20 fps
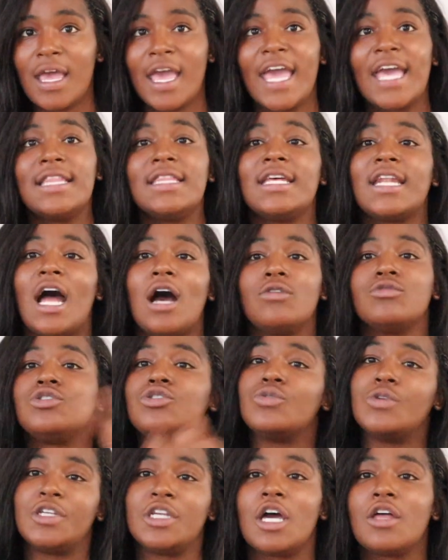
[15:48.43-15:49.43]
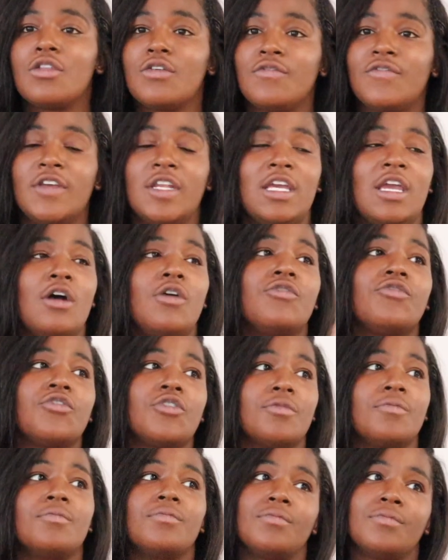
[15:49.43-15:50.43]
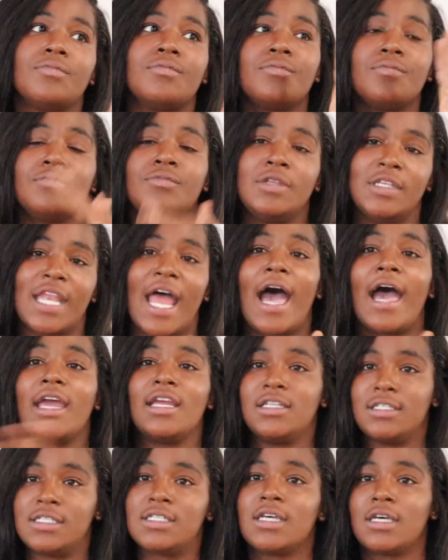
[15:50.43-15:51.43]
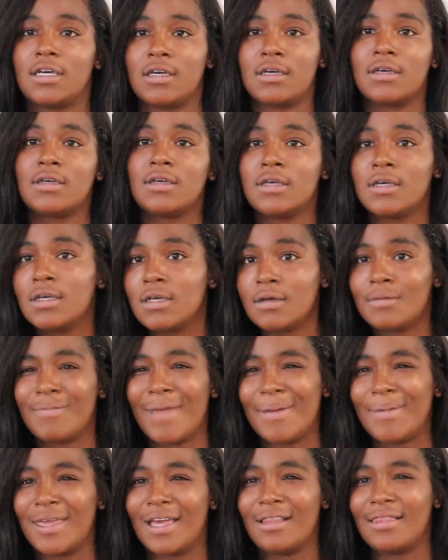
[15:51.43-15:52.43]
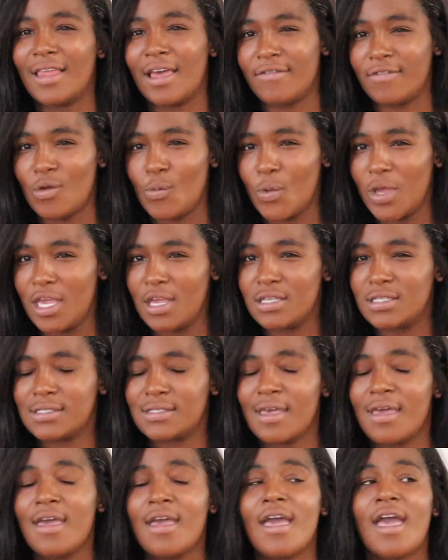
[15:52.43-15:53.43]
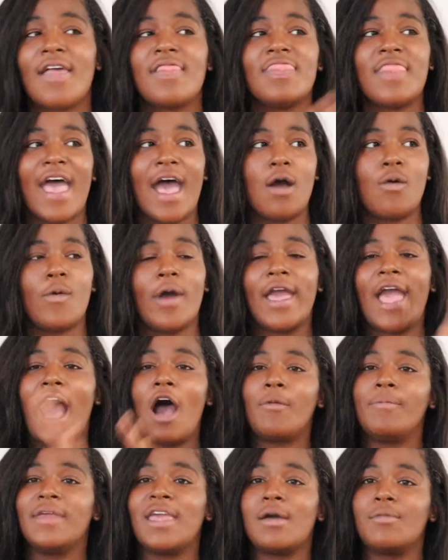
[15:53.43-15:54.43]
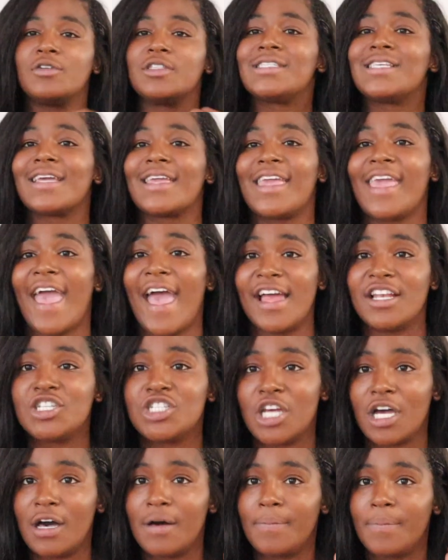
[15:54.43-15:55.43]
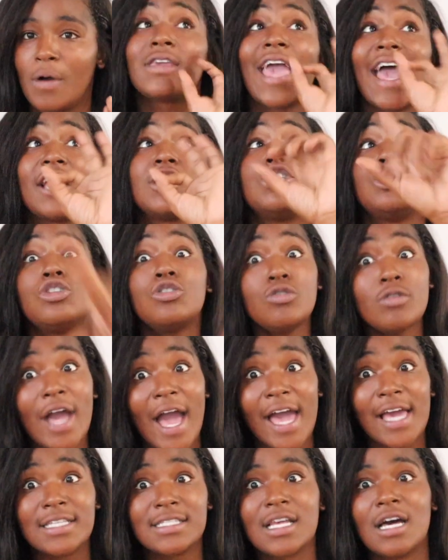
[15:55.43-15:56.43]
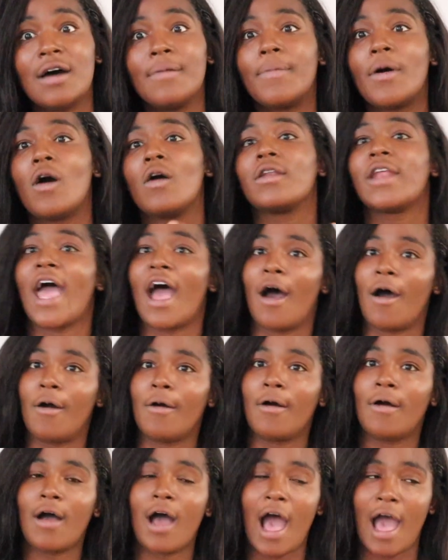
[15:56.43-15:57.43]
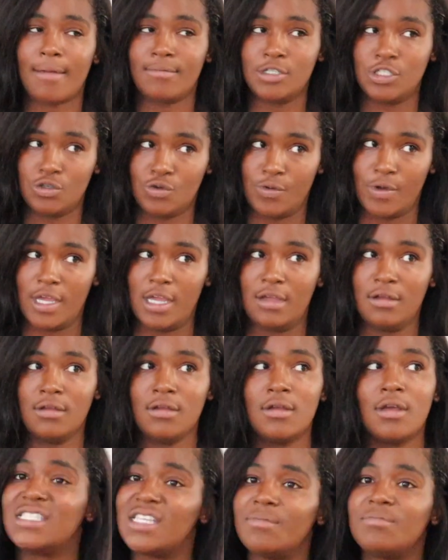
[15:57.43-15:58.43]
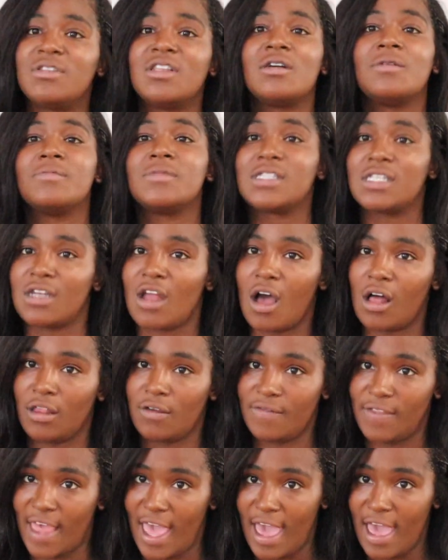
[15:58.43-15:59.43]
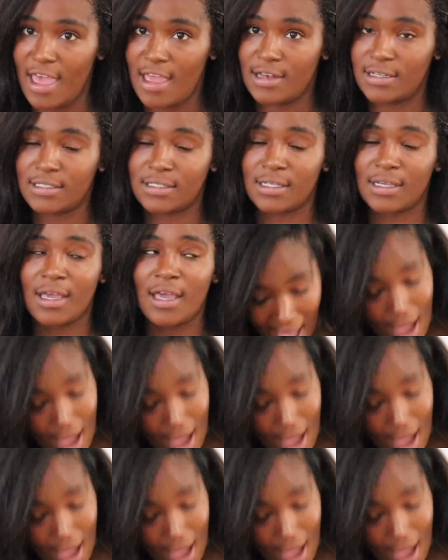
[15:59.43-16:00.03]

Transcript: And then I'll do another video from 9 to maybe 11 weeks. And that way I'll be able to catch you guys up on how I'm doing, symptoms and all of that.